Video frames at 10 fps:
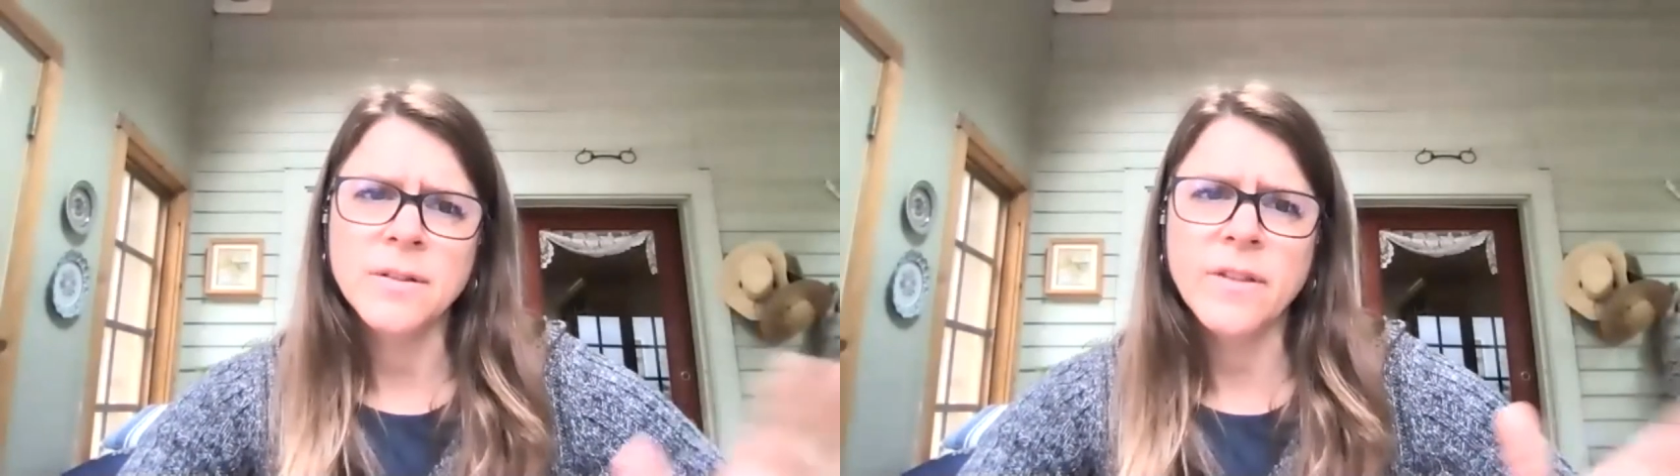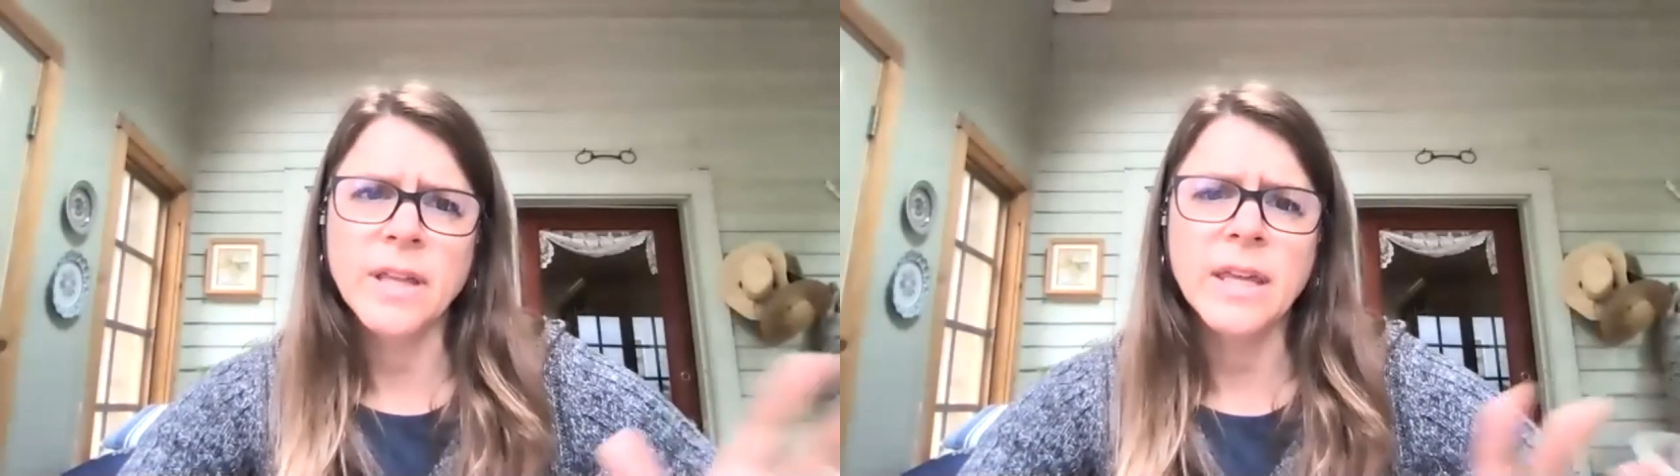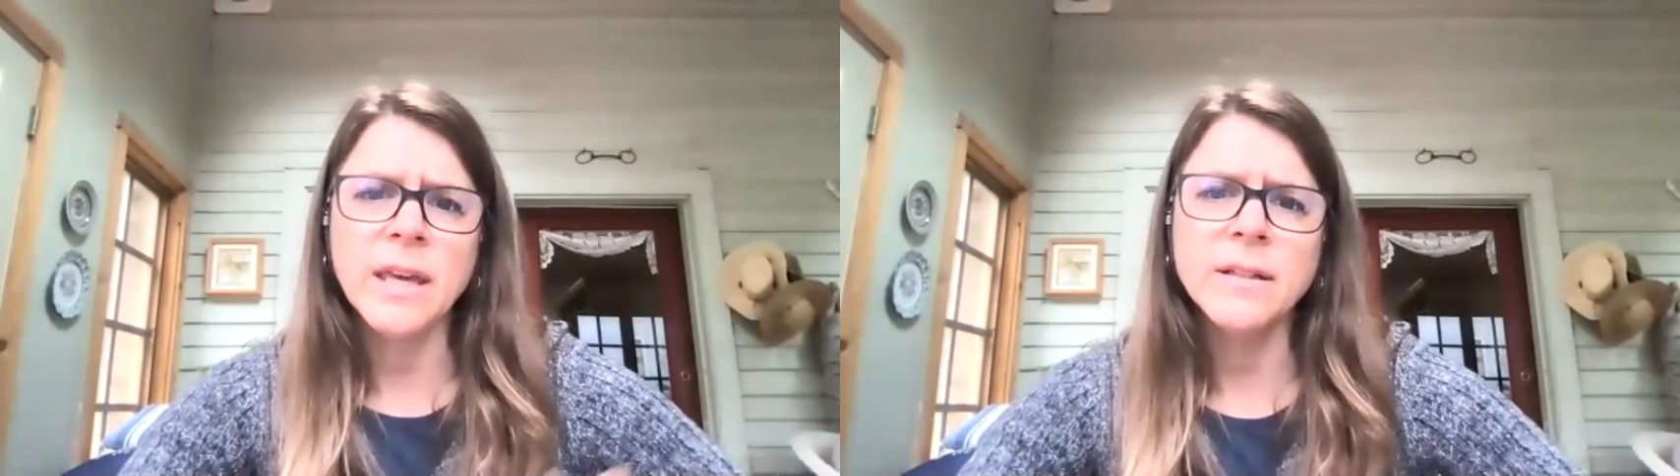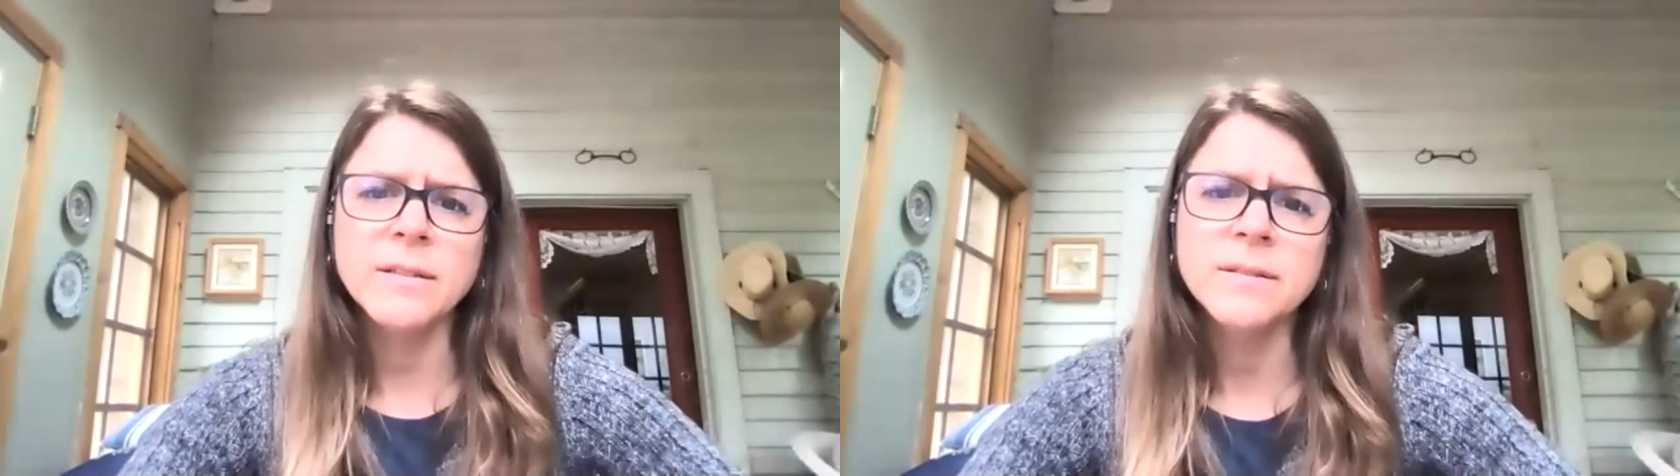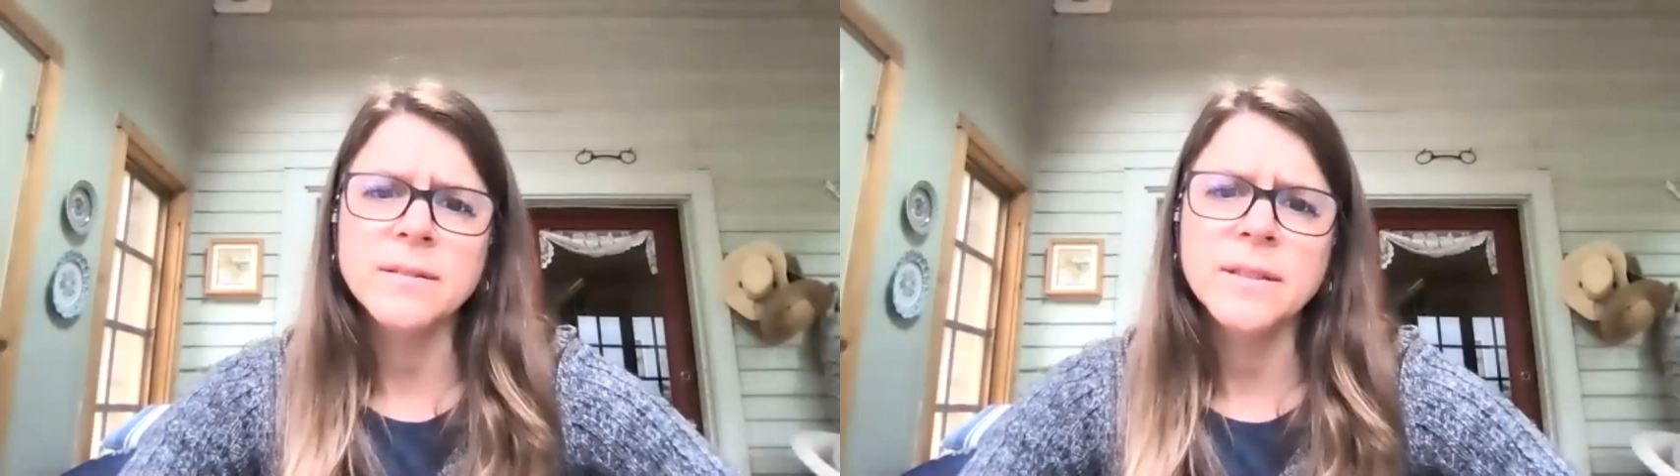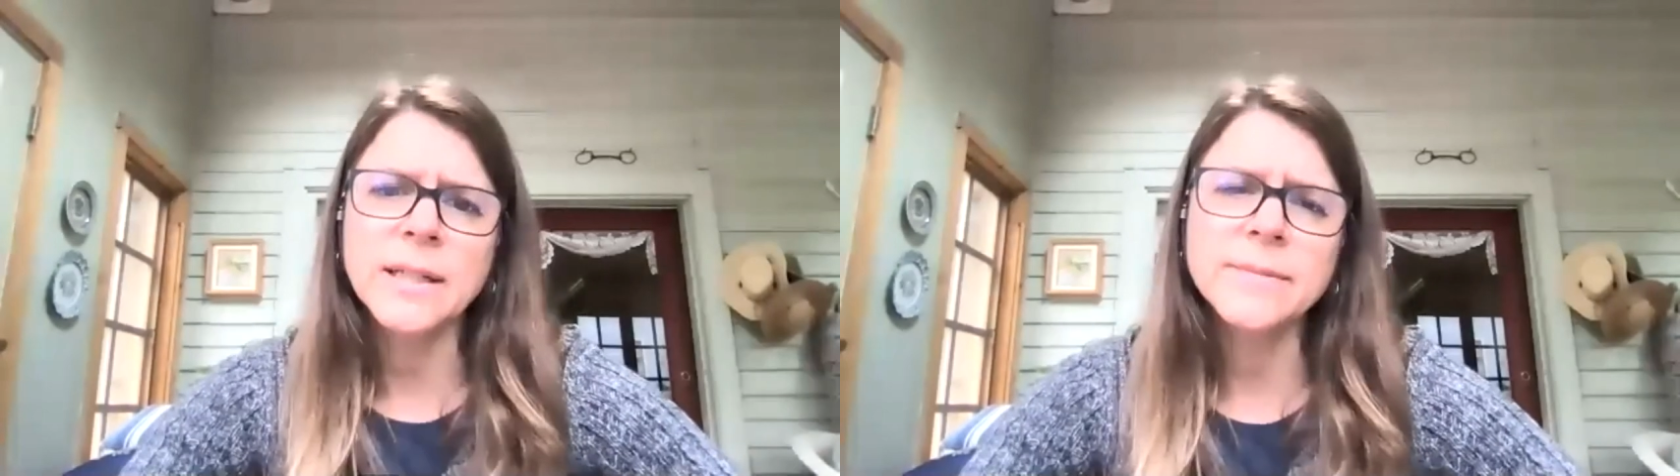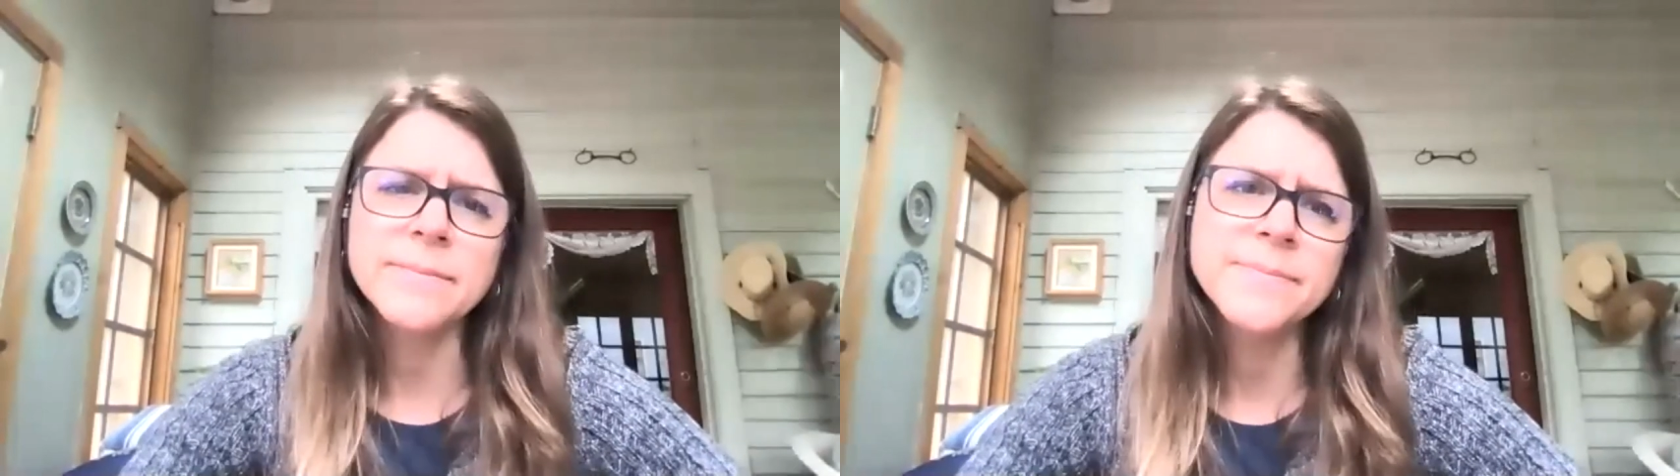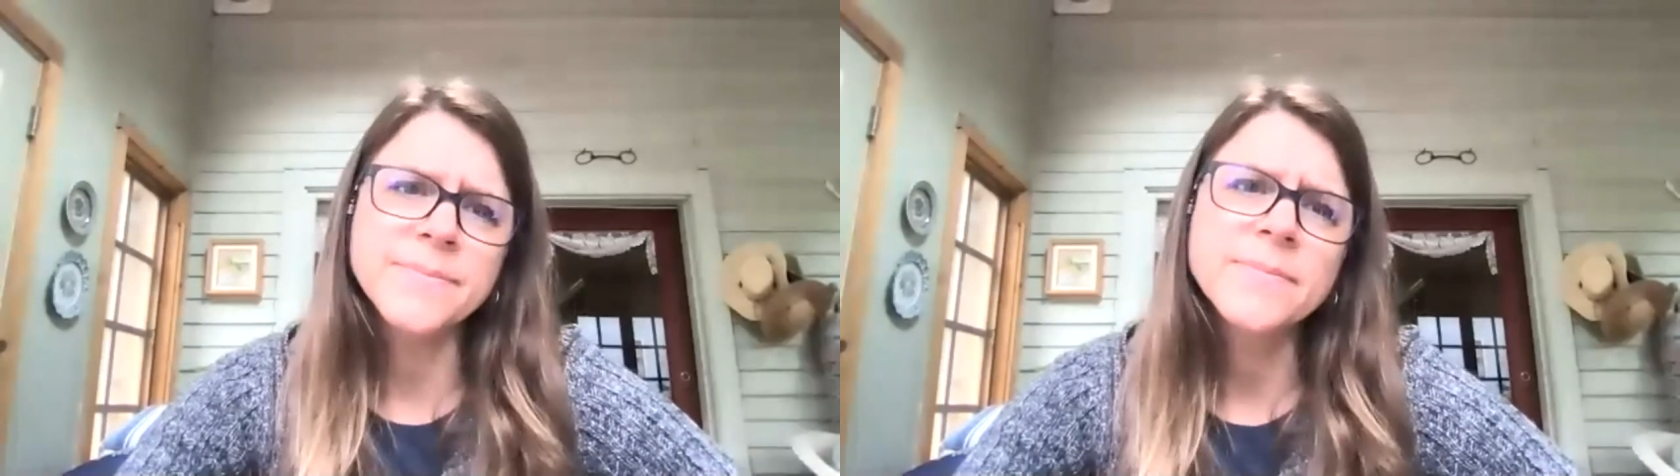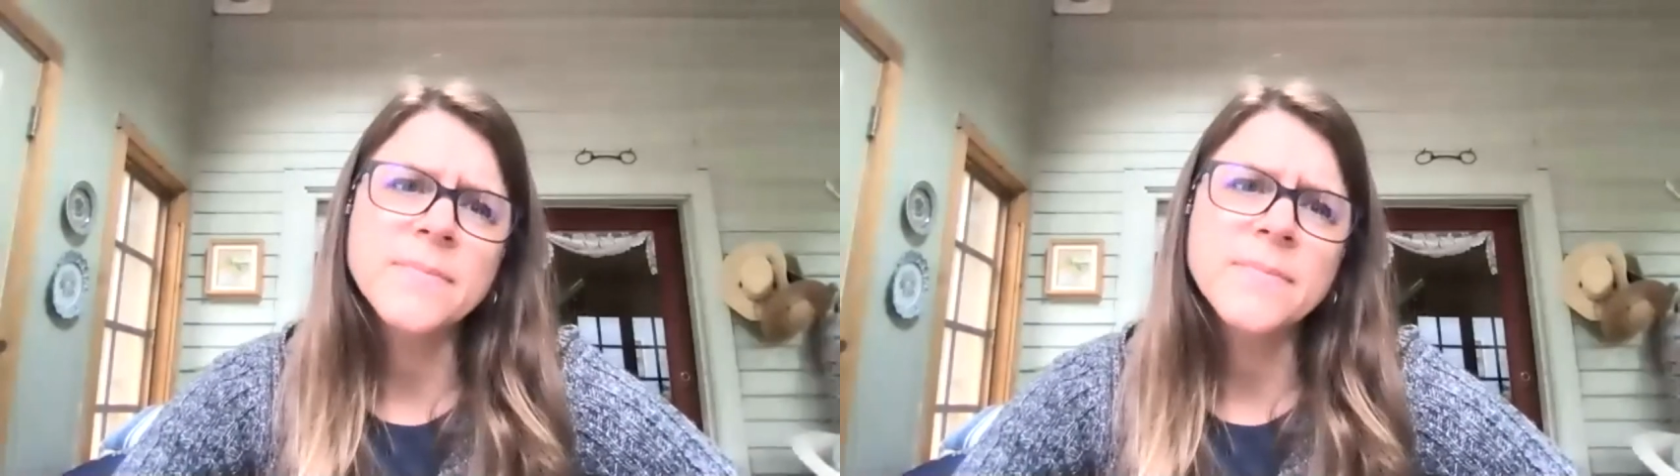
thinking and